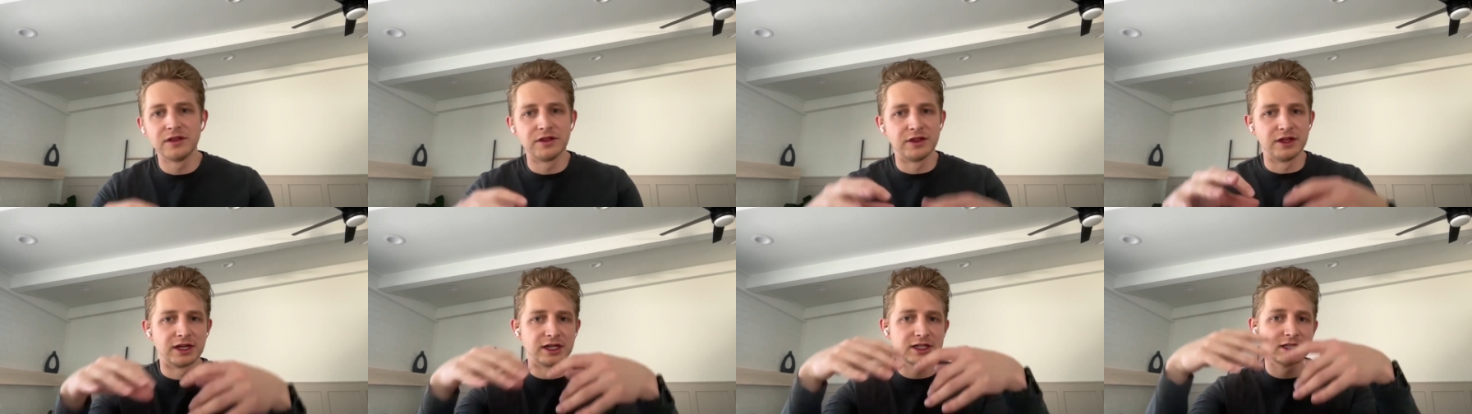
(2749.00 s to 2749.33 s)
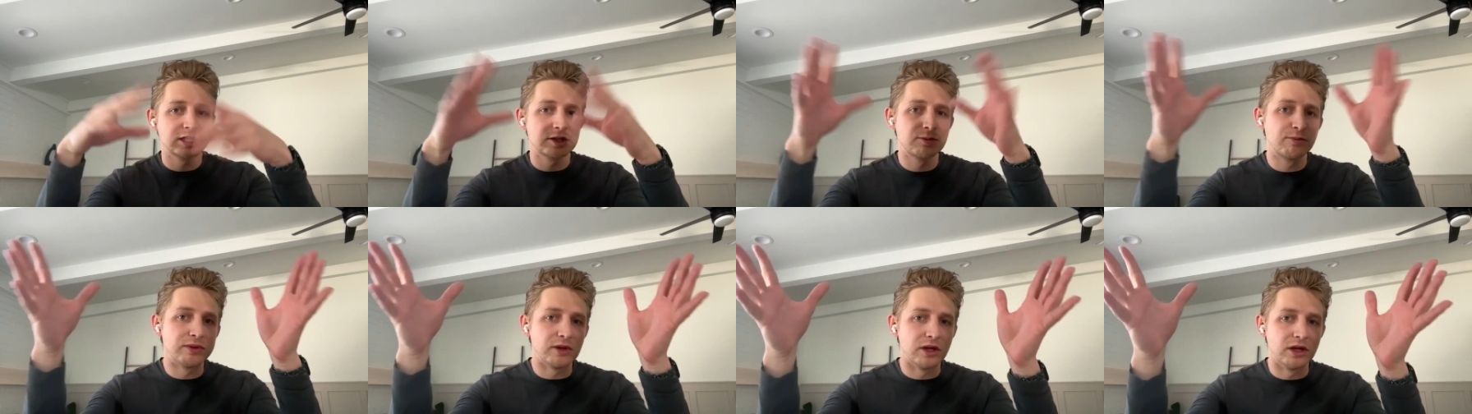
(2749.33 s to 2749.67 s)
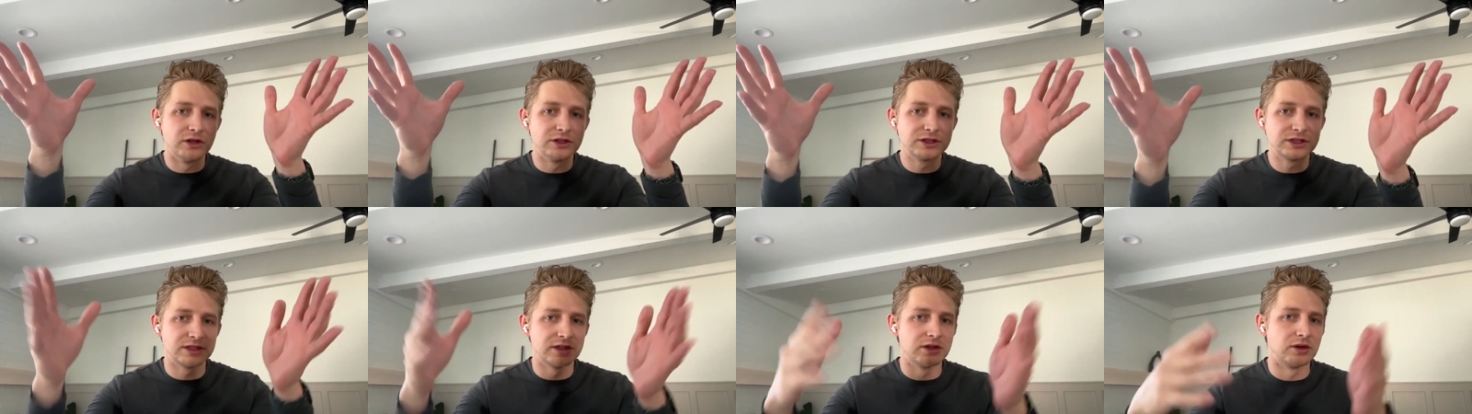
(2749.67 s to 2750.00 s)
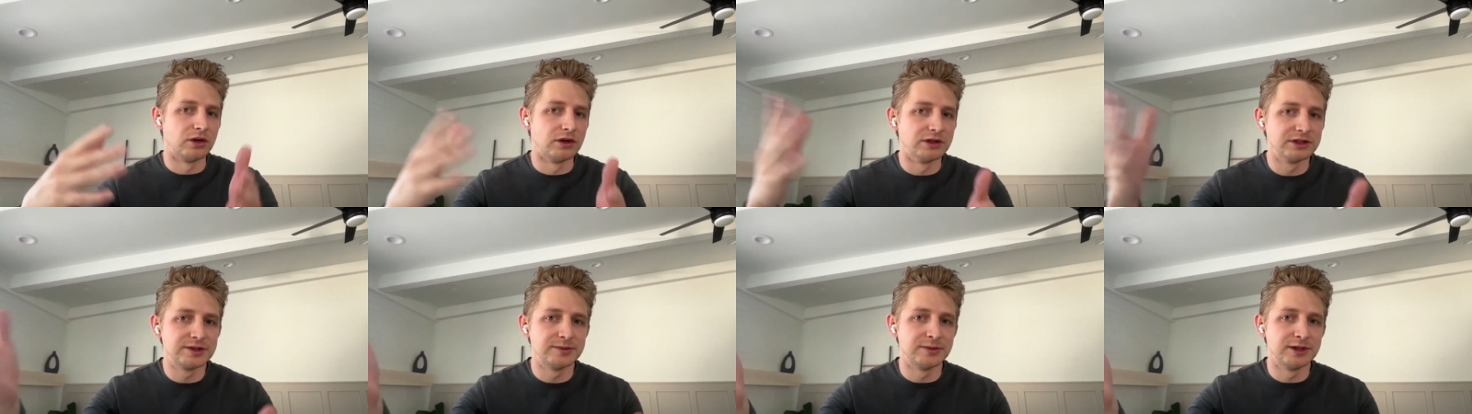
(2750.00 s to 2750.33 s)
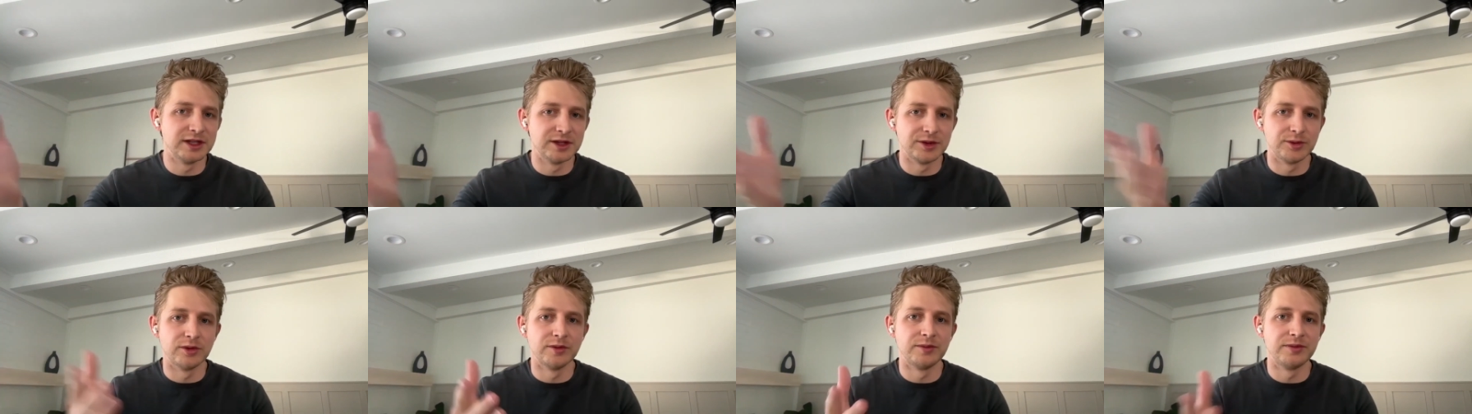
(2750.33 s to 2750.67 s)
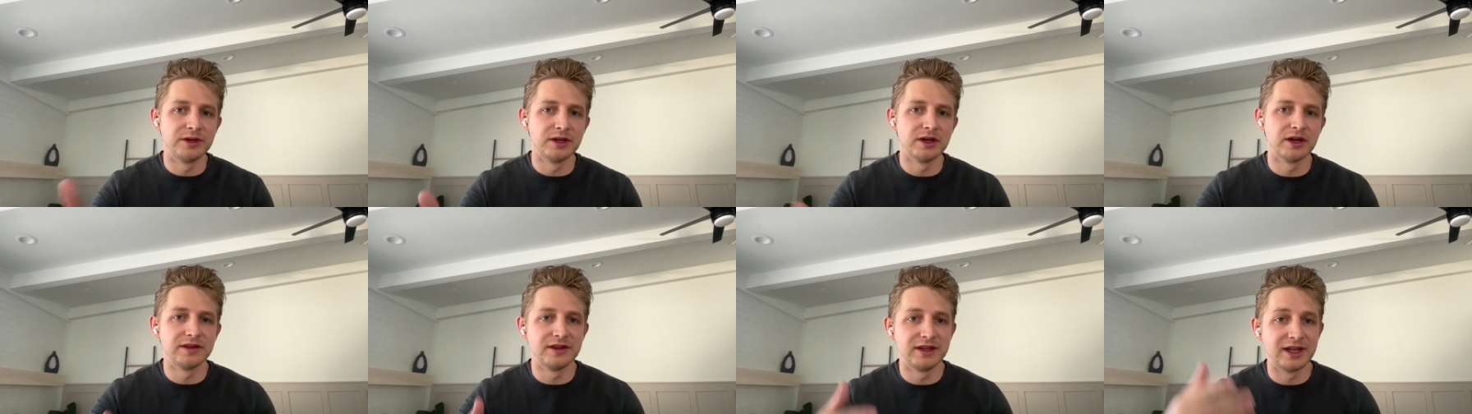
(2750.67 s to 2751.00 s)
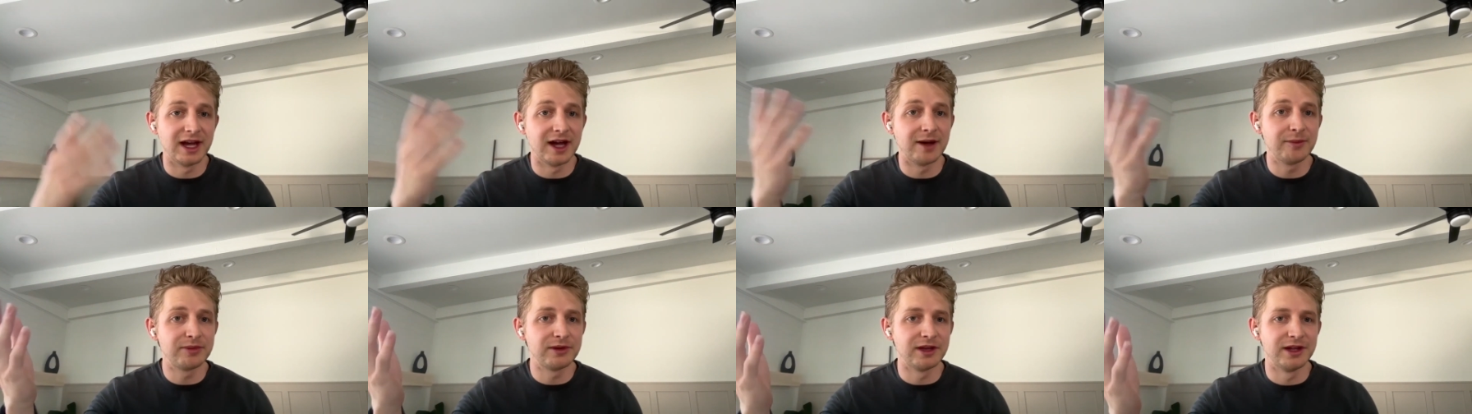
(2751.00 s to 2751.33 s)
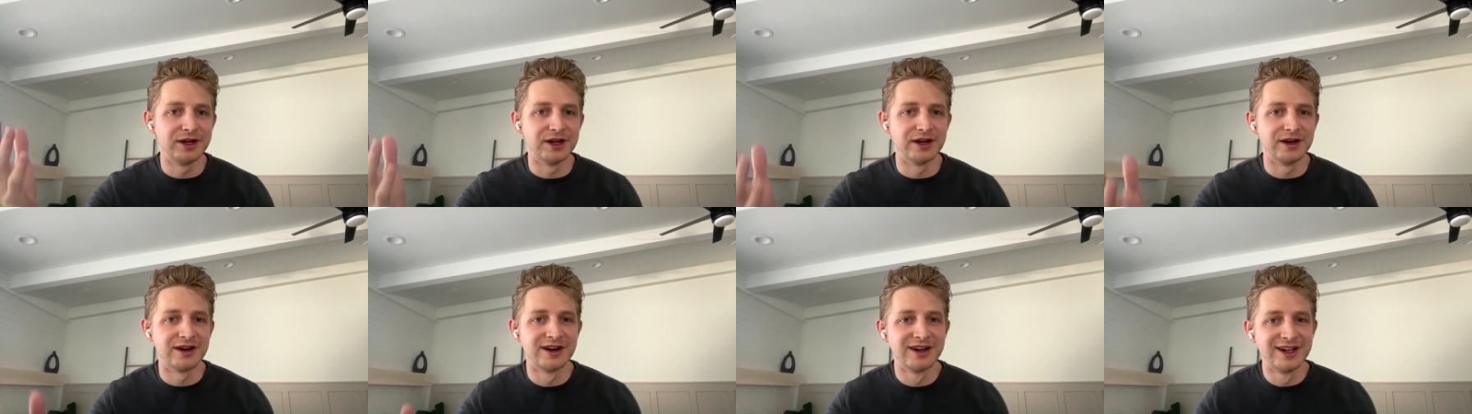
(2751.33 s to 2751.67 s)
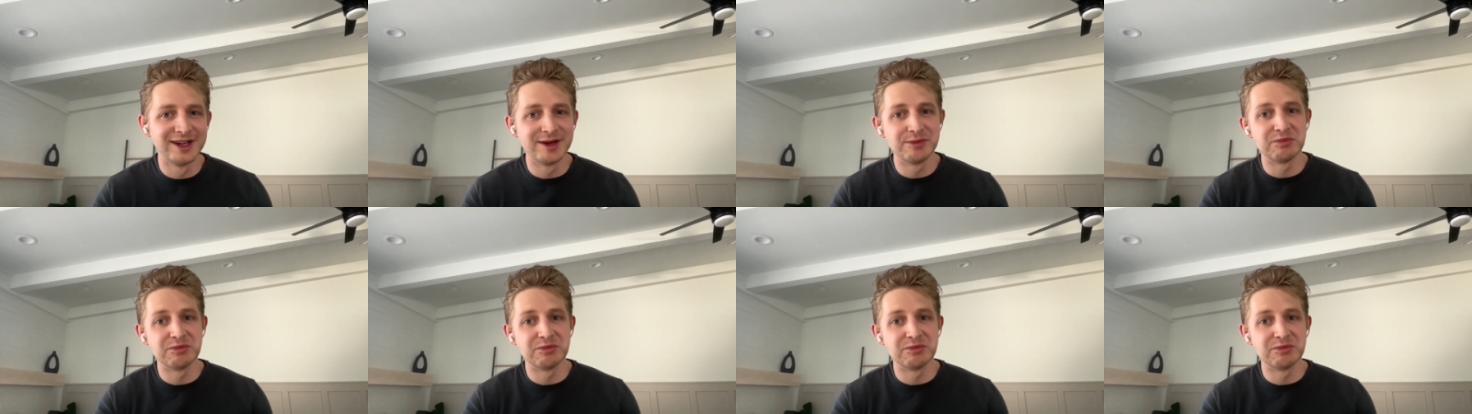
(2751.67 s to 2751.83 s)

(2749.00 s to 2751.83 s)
the explosion ultimately will be on the app layer,